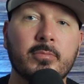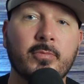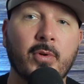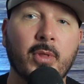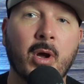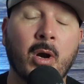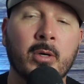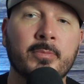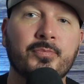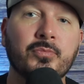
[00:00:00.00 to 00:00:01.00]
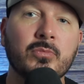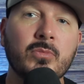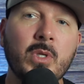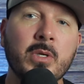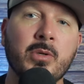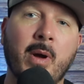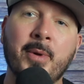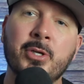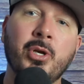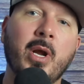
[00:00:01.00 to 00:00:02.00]
for the car. So I'm
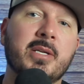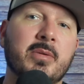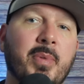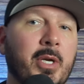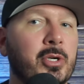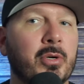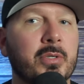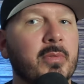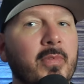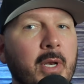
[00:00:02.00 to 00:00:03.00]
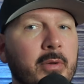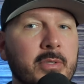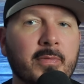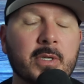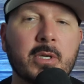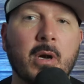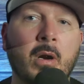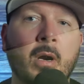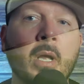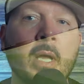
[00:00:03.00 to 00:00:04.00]
going to show you guys some pictures and videos of this
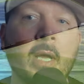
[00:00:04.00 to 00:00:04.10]
car.